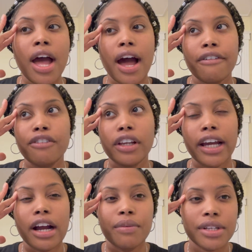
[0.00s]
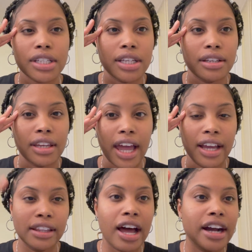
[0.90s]
I feel like I wasn't like
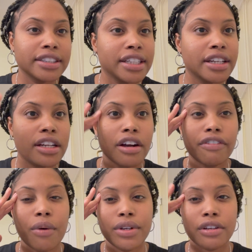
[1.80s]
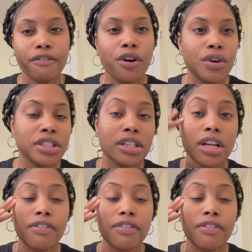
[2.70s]
locked in enough, I wasn't focused enough,